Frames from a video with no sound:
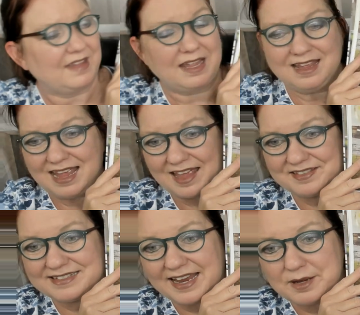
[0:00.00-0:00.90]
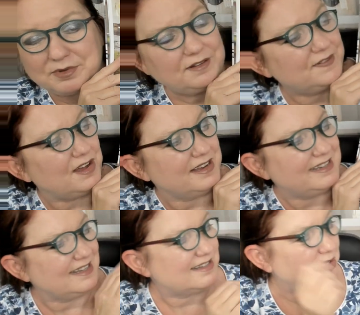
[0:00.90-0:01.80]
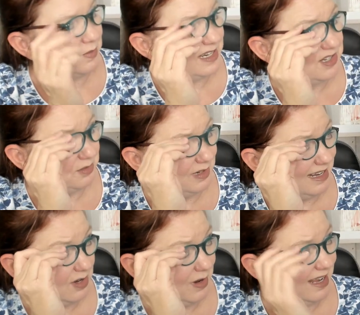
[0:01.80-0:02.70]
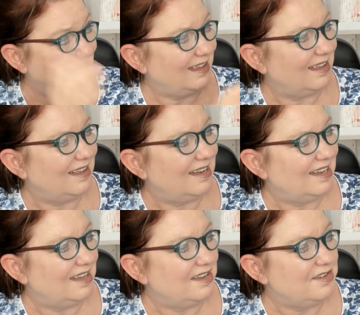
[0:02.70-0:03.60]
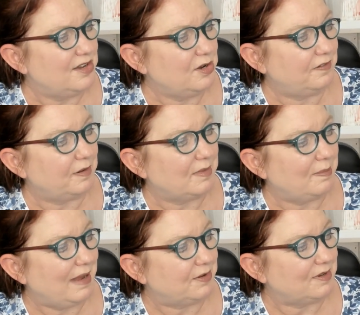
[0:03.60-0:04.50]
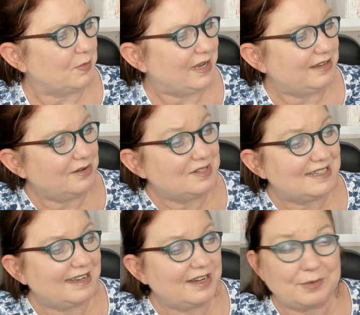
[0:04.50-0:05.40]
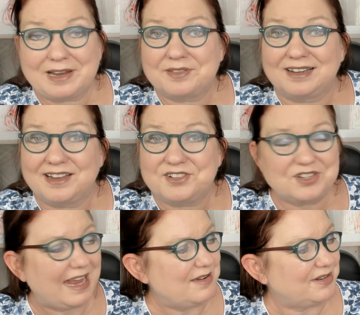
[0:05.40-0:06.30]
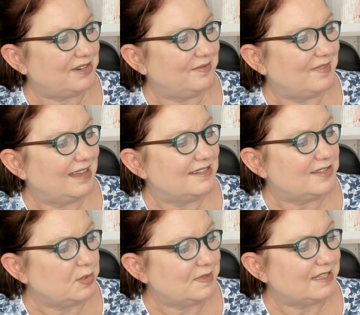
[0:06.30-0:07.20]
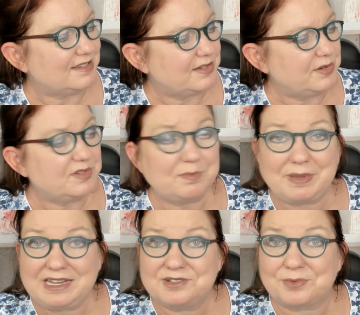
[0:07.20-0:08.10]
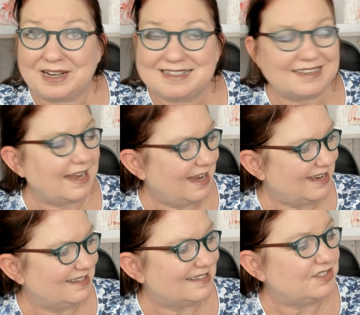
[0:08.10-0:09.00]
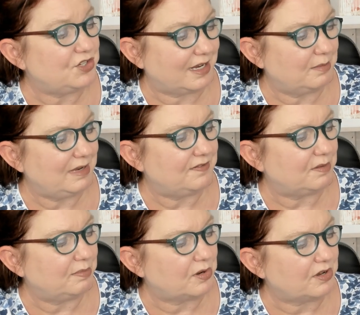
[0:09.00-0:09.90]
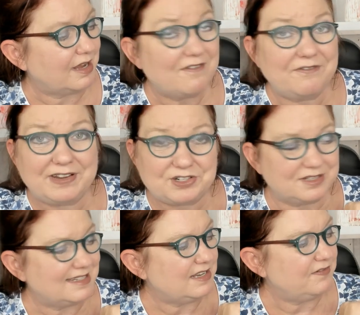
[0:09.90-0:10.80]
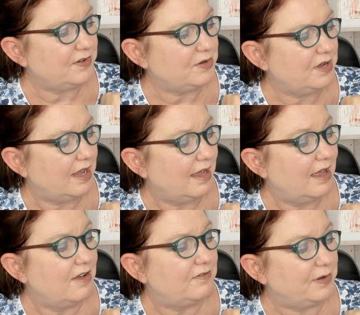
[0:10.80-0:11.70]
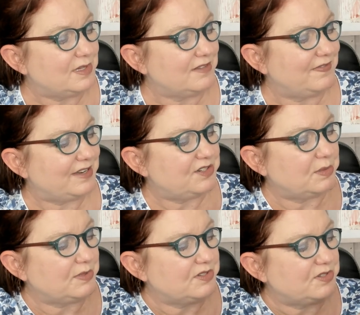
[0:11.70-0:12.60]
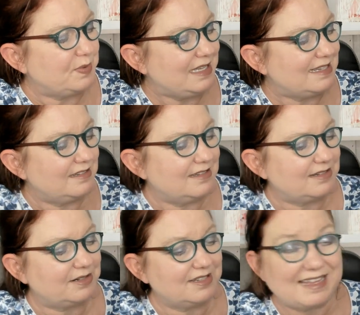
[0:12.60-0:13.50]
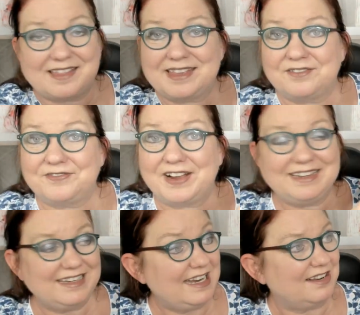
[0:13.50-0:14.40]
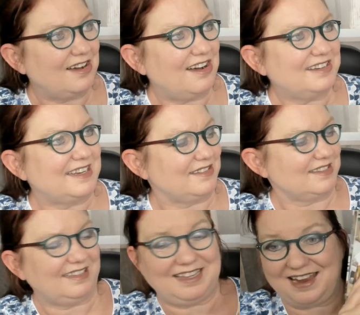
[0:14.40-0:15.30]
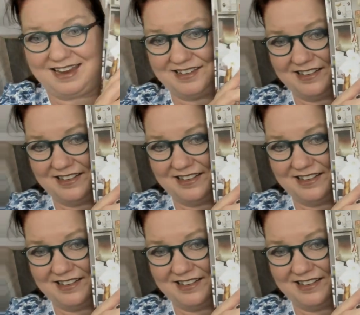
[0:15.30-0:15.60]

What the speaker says: And the table of contents, I'll read you really quick. New from the bakery window, sitting around the lunch counter. Soups and stews, beans, rice, and eggs, chicken, beef, and pork, fish and seafood, fruits and vegetables, sweets and desserts, and then finally, cocktails at the end.